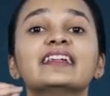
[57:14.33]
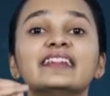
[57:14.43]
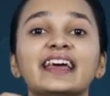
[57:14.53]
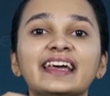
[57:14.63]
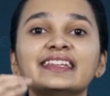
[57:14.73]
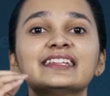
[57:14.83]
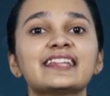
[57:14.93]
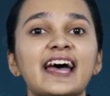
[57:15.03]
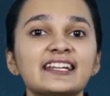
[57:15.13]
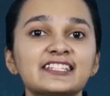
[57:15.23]
Then in
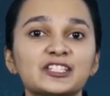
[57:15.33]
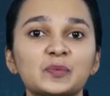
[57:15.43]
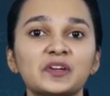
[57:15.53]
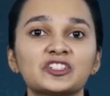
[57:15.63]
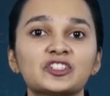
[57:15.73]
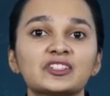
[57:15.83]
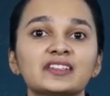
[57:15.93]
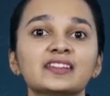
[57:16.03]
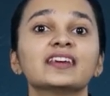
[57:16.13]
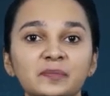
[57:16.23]
that
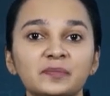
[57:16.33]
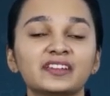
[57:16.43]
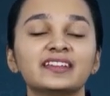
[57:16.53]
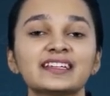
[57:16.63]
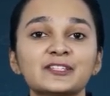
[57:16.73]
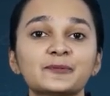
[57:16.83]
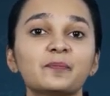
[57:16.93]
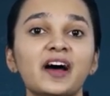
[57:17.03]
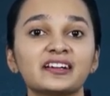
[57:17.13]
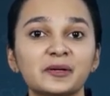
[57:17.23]
situation, this
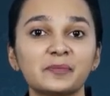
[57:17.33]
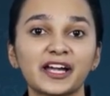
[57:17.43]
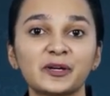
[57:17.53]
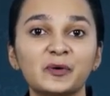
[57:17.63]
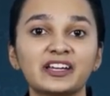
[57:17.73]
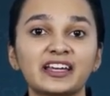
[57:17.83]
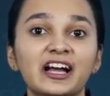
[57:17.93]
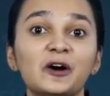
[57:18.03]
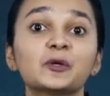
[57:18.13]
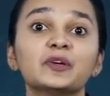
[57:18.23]
partner by holding
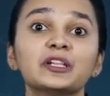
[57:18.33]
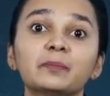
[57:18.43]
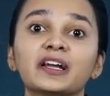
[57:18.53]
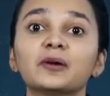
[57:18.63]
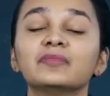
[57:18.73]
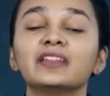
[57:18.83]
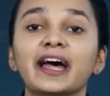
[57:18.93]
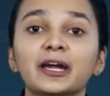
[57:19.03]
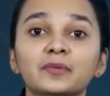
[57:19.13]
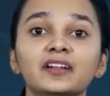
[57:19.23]
out will become
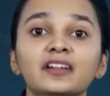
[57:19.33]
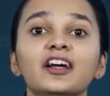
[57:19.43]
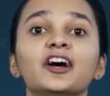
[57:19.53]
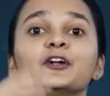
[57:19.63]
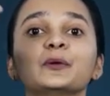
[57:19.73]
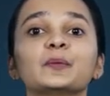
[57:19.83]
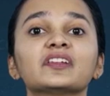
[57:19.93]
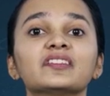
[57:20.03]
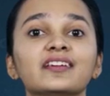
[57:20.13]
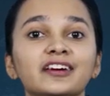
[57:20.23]
liable to
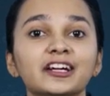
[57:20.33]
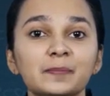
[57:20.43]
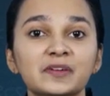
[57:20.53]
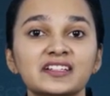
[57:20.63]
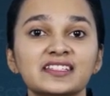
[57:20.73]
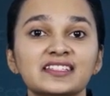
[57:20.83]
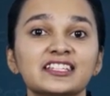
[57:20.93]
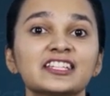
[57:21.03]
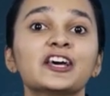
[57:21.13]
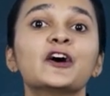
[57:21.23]
a third
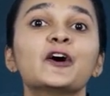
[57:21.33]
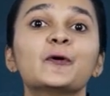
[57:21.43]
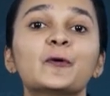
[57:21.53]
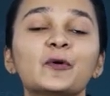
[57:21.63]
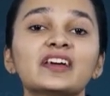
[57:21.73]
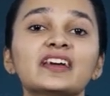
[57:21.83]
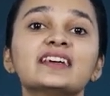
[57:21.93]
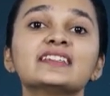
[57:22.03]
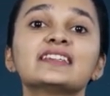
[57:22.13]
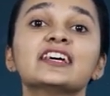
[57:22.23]
person who
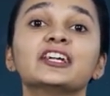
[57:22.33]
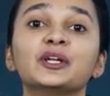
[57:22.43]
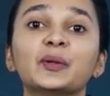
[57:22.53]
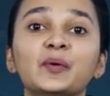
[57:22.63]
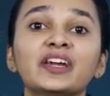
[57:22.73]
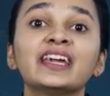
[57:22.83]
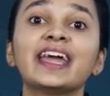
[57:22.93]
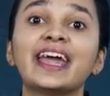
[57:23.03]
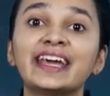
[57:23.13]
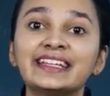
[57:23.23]
is doing
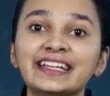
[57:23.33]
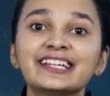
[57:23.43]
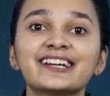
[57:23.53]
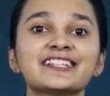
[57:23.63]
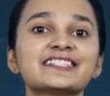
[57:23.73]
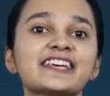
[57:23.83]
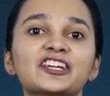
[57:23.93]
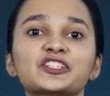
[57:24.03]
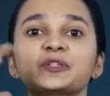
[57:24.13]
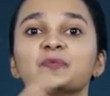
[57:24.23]
any
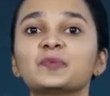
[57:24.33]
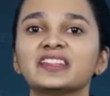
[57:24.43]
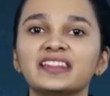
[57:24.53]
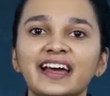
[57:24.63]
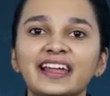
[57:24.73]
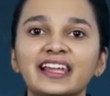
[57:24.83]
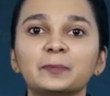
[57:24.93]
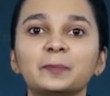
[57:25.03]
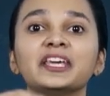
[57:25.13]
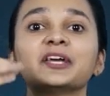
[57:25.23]
transaction with the
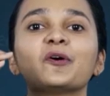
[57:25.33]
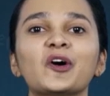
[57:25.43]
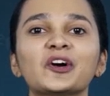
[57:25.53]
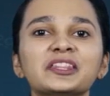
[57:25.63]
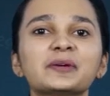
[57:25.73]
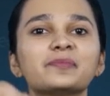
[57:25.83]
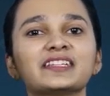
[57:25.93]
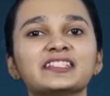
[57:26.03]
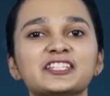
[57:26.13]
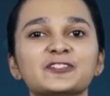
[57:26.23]
LLP on the
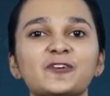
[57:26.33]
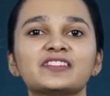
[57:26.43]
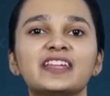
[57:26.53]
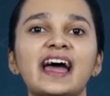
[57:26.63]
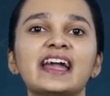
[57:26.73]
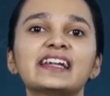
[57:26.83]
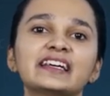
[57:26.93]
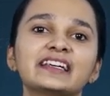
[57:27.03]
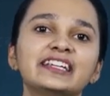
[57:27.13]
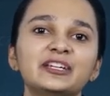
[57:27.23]
basis of that
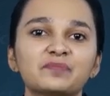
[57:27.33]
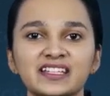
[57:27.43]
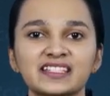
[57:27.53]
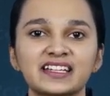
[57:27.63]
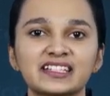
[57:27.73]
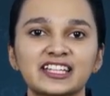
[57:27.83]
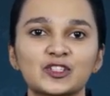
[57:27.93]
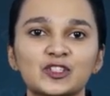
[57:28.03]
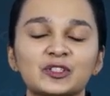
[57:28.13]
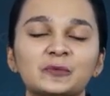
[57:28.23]

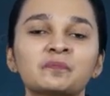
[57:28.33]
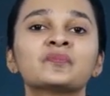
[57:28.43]
representation